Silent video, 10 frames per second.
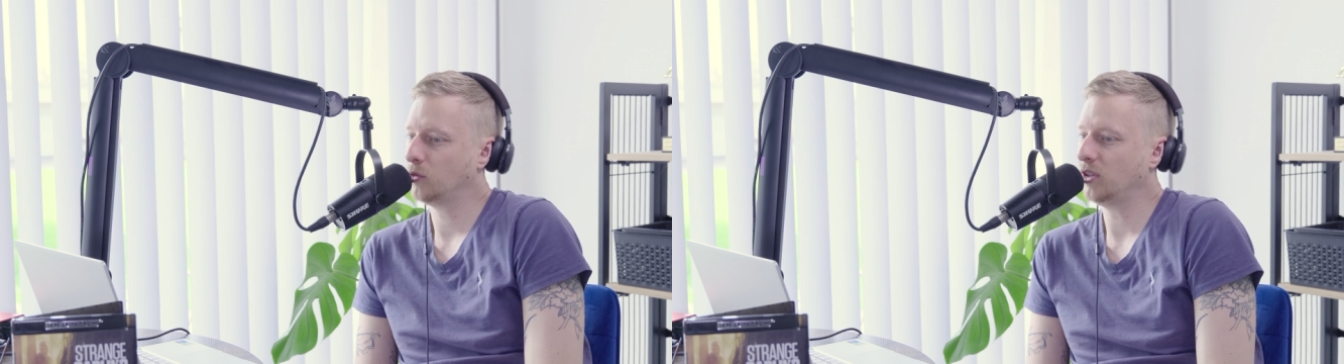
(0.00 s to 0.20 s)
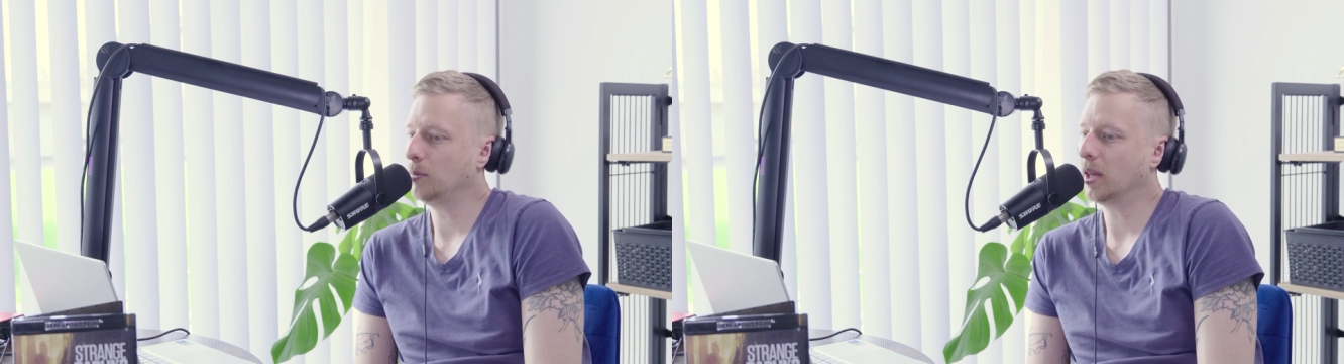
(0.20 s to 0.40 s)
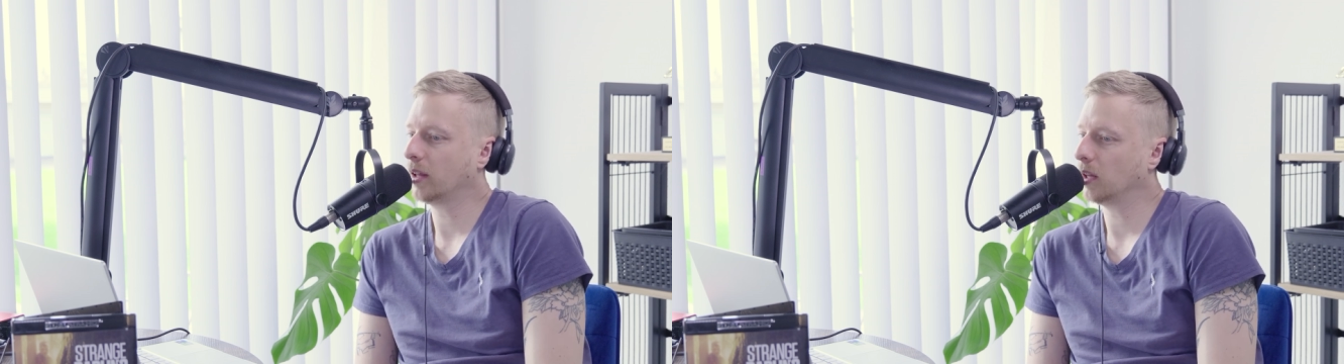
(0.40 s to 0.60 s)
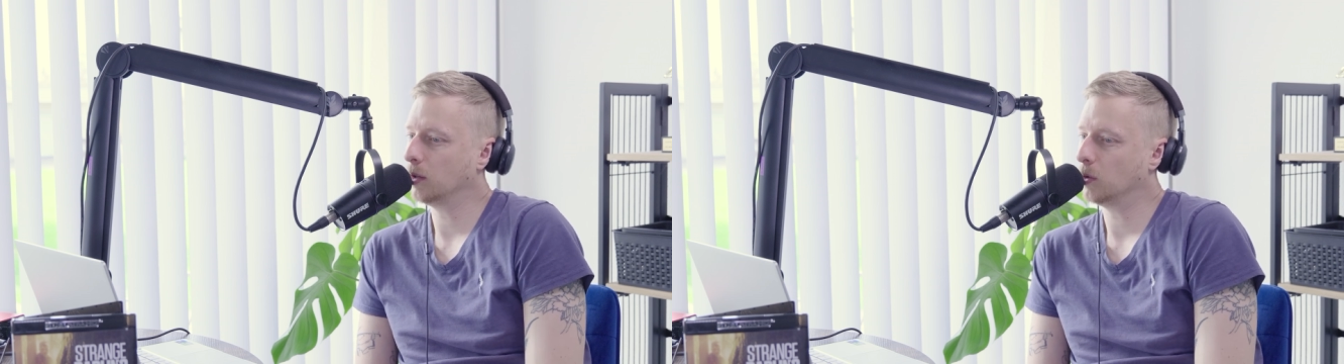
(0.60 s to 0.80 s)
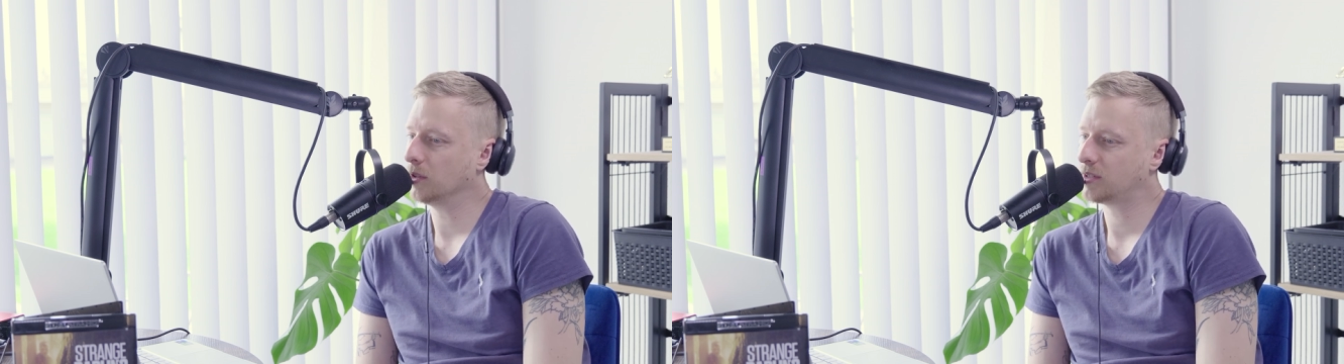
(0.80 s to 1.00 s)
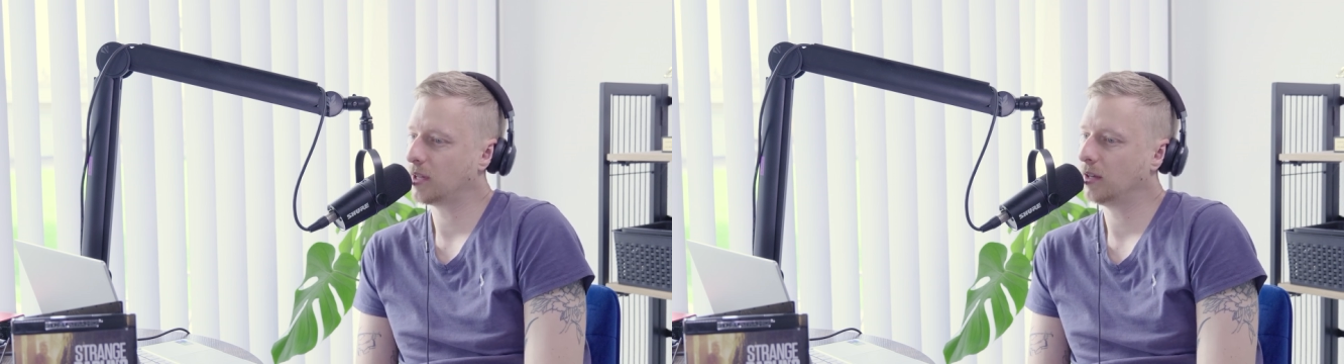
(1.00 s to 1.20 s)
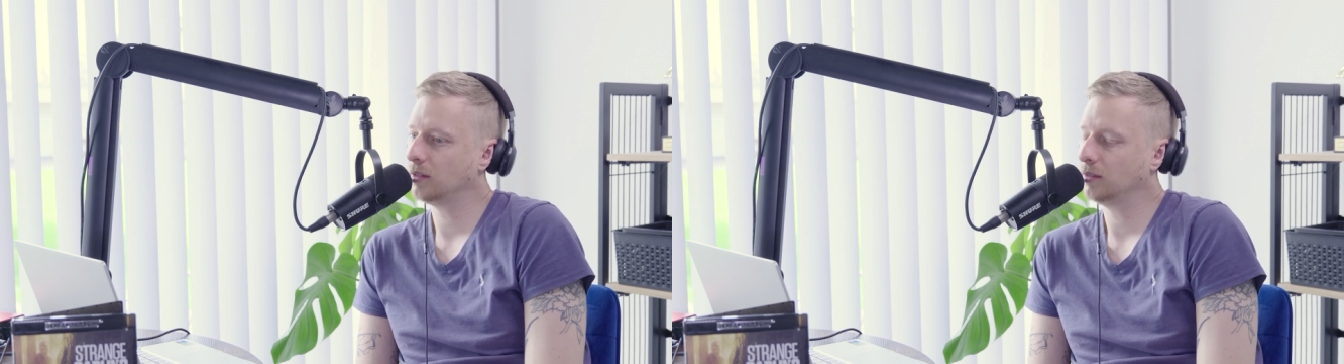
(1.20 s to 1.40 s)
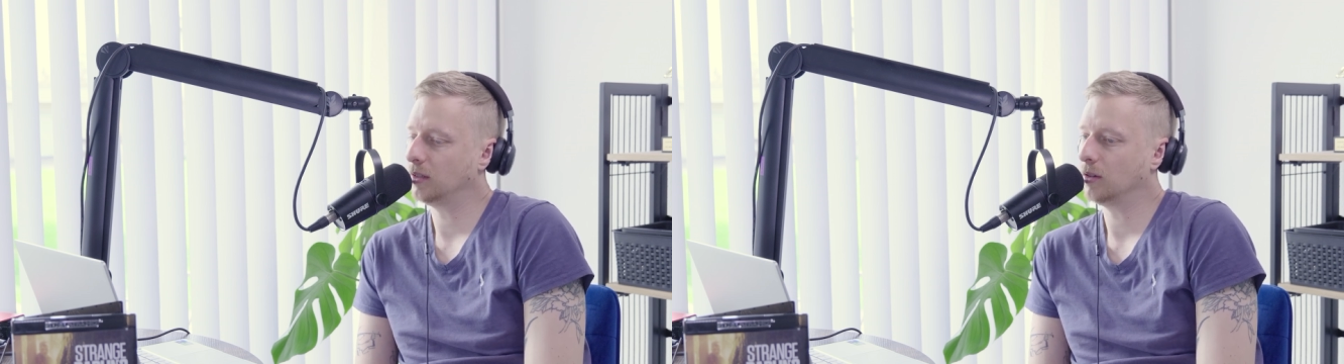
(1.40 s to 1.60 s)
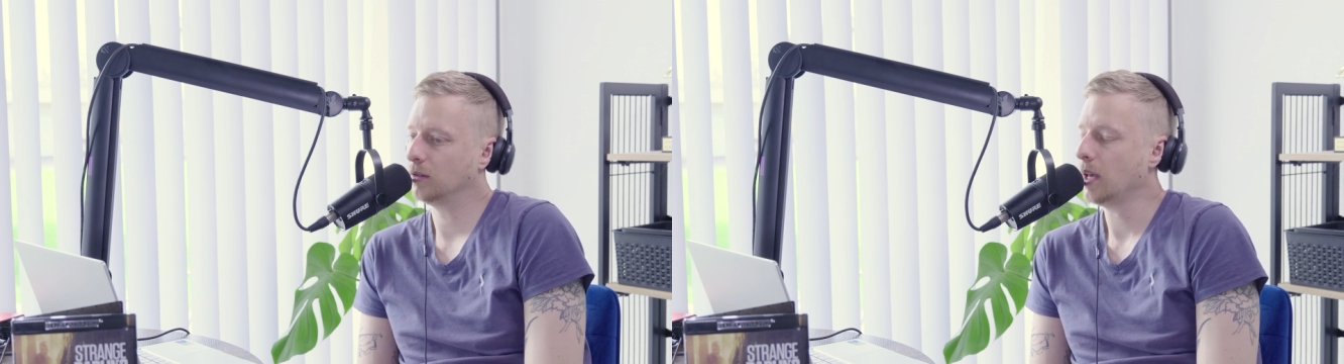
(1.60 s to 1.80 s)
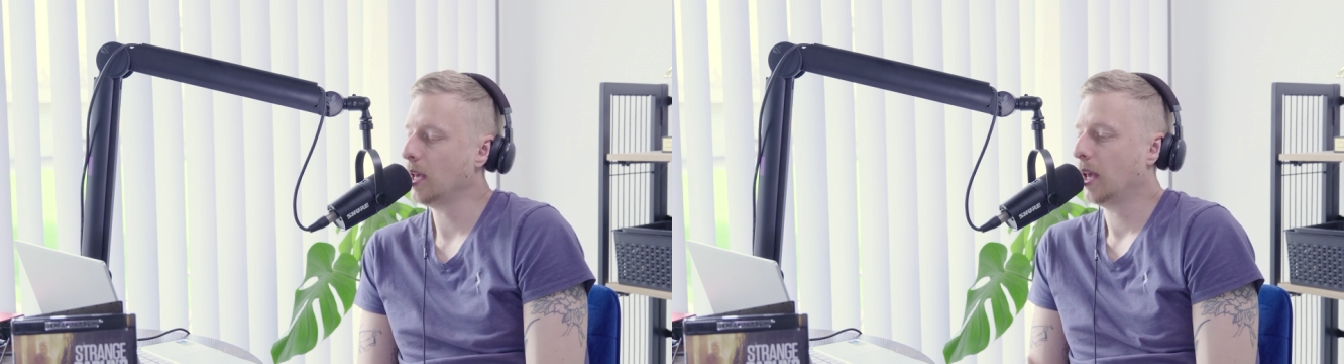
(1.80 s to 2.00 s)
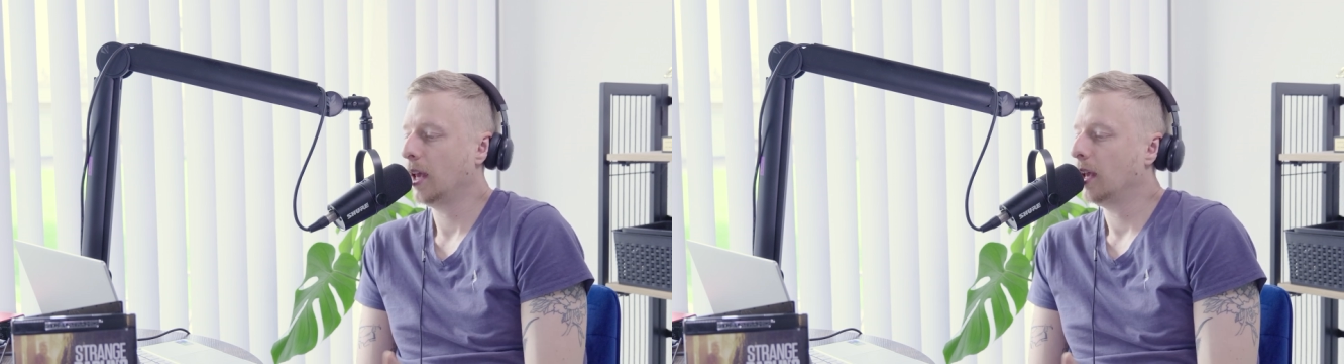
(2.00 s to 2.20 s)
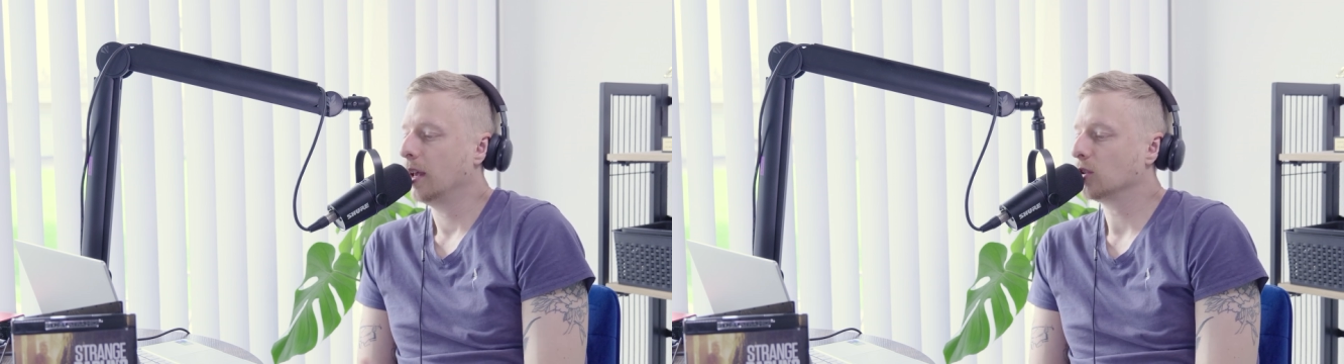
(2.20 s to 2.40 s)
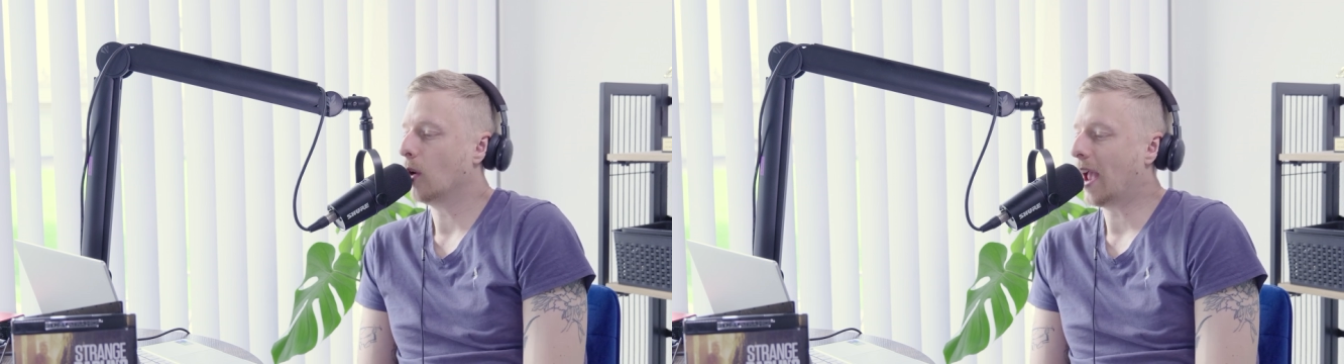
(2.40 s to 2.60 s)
female killer once that, so